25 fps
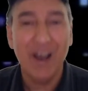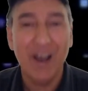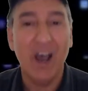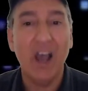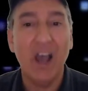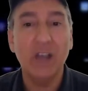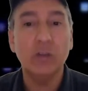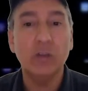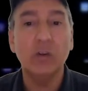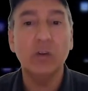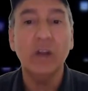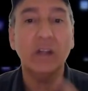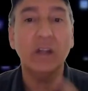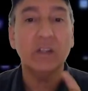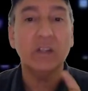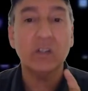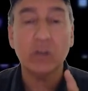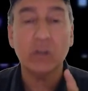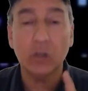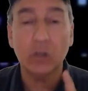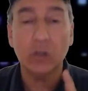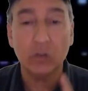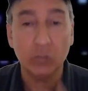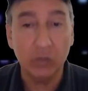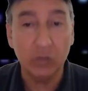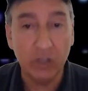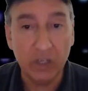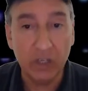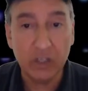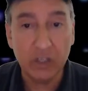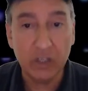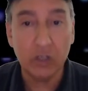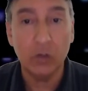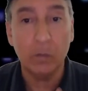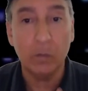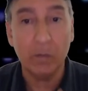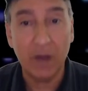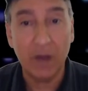I do not discuss
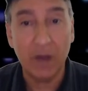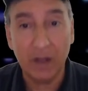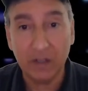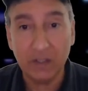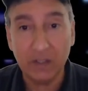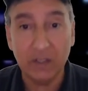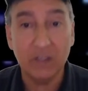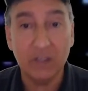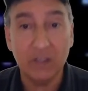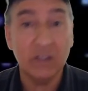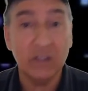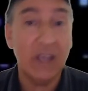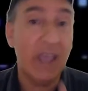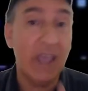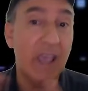religion or politics,